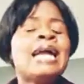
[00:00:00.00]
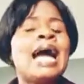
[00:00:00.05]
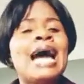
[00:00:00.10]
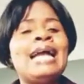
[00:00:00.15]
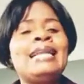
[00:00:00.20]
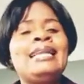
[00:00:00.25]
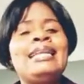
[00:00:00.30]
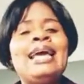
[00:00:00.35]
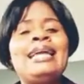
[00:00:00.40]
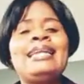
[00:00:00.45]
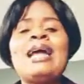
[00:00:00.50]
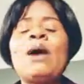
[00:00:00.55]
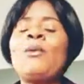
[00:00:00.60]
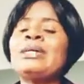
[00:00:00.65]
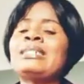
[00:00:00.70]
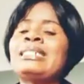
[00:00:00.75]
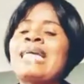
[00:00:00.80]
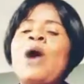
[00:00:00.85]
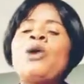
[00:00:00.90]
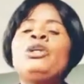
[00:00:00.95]
And then that
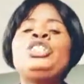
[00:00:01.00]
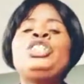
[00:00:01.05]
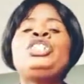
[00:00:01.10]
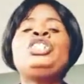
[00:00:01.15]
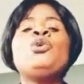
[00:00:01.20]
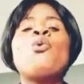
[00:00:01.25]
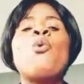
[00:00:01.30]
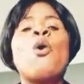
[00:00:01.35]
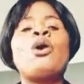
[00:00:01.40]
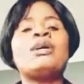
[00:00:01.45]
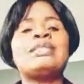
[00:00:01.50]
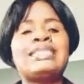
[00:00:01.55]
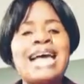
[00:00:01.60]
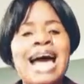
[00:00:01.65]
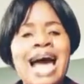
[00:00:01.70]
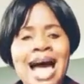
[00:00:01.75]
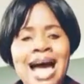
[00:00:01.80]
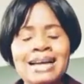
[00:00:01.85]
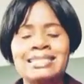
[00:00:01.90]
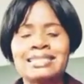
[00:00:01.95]
was how she
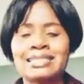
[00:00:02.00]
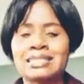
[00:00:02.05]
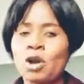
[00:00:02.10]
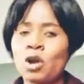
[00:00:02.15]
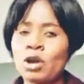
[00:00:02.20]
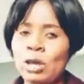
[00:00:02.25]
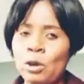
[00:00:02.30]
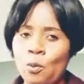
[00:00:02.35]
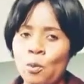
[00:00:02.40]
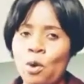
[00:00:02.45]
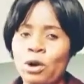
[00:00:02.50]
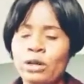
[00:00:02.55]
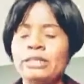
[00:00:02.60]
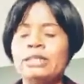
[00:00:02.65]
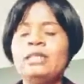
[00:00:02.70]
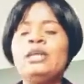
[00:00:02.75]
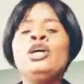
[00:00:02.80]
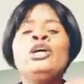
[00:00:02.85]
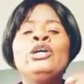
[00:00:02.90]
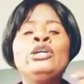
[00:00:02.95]
was asked
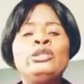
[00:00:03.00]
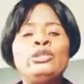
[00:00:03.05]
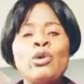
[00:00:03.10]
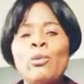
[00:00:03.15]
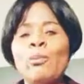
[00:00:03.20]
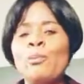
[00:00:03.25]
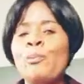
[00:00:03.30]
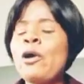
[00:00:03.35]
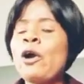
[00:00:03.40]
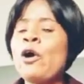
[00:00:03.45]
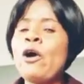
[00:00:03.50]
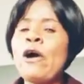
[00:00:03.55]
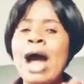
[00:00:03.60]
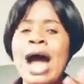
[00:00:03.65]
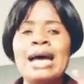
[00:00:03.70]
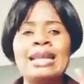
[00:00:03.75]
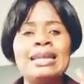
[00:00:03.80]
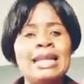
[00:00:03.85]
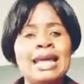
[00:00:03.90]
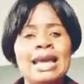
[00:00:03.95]
equally to go
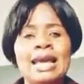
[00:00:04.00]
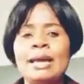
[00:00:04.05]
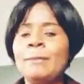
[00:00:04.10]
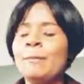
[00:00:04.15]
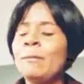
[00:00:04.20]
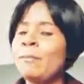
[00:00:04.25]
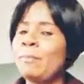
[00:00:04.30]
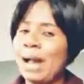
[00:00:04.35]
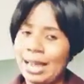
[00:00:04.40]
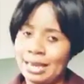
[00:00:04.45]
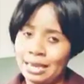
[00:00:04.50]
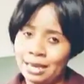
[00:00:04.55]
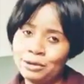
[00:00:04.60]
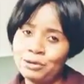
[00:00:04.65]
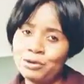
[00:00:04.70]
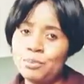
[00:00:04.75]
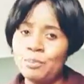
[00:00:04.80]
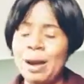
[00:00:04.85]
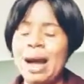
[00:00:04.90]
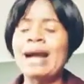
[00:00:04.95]
and then buy a
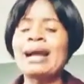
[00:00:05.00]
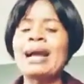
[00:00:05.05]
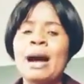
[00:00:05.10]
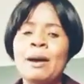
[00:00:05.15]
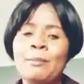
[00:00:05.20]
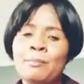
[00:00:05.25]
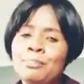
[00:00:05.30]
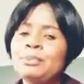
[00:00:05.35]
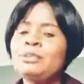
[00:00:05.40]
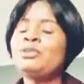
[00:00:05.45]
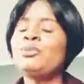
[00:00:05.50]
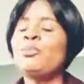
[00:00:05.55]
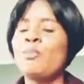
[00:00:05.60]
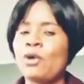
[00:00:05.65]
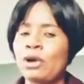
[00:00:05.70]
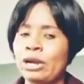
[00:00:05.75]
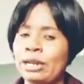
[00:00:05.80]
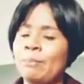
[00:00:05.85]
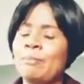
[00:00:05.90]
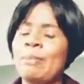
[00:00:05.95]
new bag and put
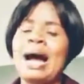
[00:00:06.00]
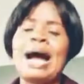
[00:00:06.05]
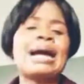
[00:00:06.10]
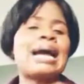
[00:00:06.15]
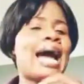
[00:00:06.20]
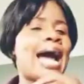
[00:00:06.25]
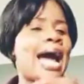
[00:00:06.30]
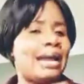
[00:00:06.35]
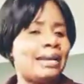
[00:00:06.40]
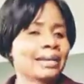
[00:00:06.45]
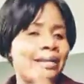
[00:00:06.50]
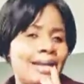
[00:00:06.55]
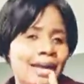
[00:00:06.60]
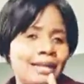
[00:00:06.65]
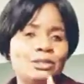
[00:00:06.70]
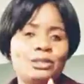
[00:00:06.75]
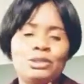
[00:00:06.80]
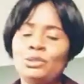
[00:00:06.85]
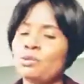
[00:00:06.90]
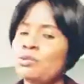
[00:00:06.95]
money back and
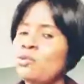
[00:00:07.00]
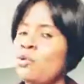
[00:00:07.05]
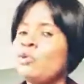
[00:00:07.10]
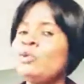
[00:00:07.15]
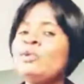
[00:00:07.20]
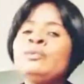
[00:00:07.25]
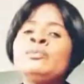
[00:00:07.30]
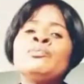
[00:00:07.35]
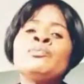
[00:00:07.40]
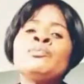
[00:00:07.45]
then throw,